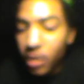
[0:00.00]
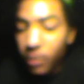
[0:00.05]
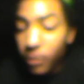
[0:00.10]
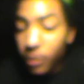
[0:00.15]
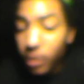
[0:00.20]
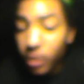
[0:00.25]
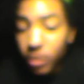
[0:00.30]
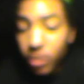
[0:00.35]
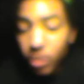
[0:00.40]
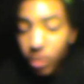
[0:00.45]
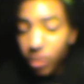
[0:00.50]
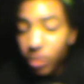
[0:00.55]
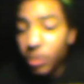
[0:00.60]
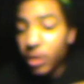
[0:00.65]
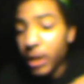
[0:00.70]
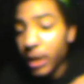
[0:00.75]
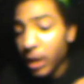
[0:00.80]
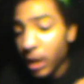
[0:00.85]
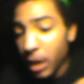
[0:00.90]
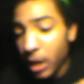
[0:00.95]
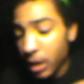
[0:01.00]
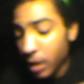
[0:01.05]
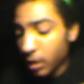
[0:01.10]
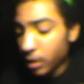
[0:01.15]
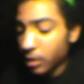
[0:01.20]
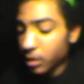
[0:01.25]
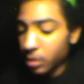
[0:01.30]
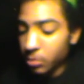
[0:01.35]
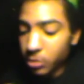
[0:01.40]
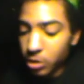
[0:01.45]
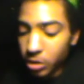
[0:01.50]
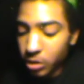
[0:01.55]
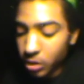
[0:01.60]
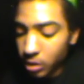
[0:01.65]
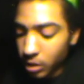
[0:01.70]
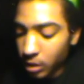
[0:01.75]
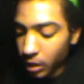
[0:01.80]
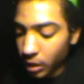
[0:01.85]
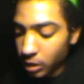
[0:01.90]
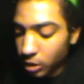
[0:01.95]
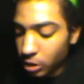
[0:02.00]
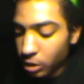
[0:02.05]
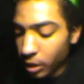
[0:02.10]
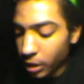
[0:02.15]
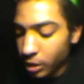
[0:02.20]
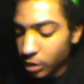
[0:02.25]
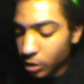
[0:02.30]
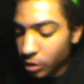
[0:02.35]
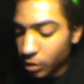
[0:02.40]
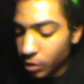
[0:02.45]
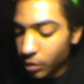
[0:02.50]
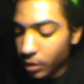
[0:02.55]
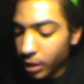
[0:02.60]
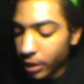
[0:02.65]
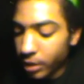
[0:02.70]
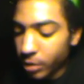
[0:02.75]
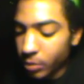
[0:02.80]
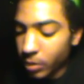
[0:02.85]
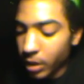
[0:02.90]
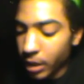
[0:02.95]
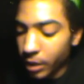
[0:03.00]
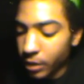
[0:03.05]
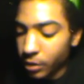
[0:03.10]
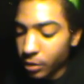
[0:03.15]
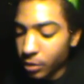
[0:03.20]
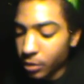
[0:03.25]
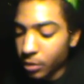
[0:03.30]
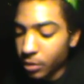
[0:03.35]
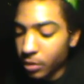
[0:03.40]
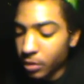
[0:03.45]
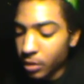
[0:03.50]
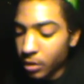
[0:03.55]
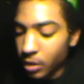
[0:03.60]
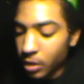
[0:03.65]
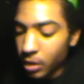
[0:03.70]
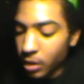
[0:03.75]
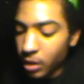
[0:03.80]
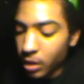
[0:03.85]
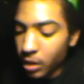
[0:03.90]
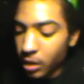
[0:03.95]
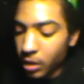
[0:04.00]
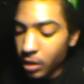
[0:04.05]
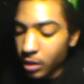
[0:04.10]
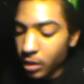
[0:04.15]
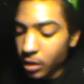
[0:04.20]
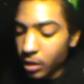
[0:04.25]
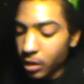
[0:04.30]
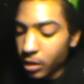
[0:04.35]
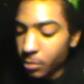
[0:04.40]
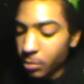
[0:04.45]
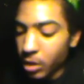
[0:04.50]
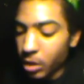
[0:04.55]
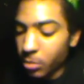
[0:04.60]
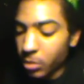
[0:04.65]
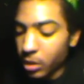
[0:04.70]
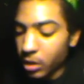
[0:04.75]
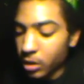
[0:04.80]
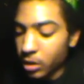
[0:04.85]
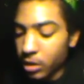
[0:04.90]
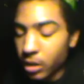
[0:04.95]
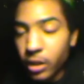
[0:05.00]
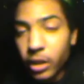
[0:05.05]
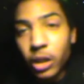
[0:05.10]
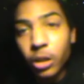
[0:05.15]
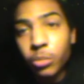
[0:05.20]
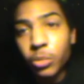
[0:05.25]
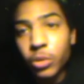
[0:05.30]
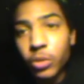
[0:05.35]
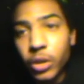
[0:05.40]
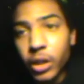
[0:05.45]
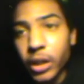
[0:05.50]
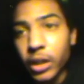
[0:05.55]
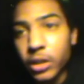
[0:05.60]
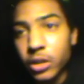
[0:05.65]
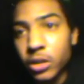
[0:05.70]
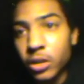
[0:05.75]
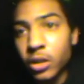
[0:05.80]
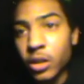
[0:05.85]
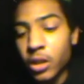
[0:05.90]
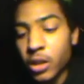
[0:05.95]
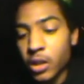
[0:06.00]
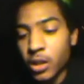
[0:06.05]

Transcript: for those of you that can't, I'm just going to kind of try to show you guys what I do, and maybe this can help you guys.